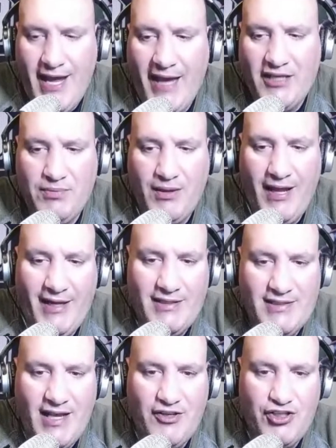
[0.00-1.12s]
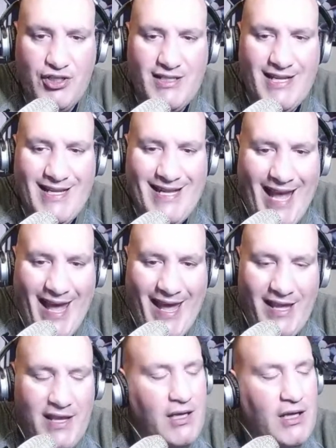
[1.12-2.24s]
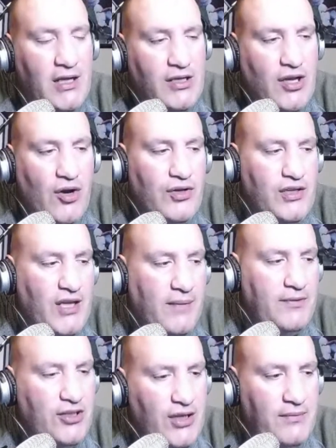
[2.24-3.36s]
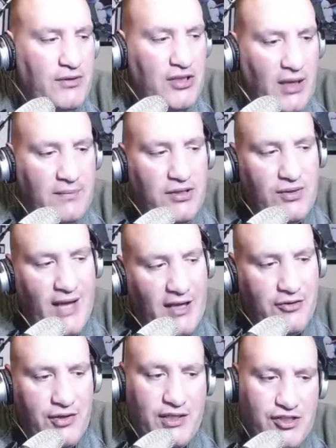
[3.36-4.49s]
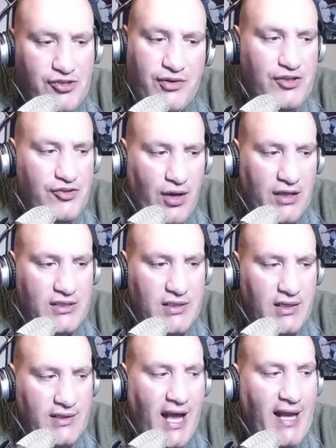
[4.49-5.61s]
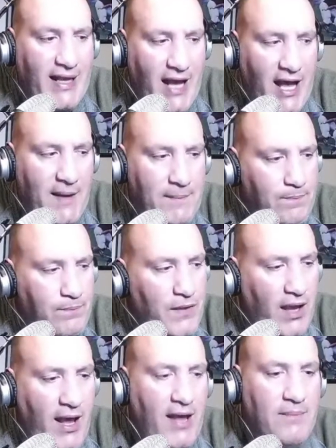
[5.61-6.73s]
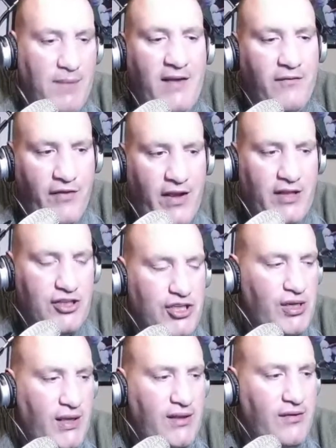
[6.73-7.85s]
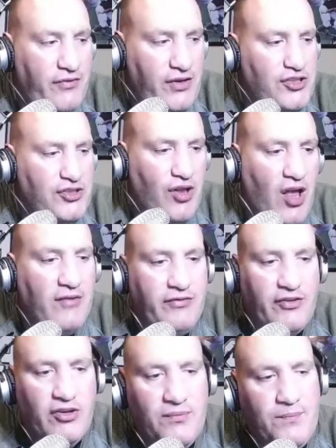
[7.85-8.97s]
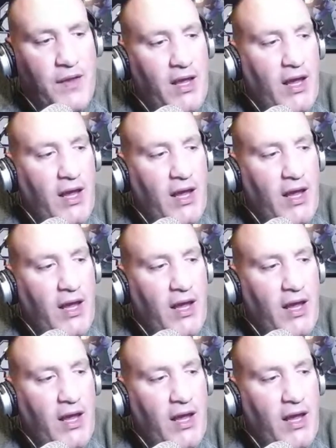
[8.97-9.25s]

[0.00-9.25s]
tax planning session today, go to www.greenstreettrust.com. Pete Finch in the Finch Law Firm.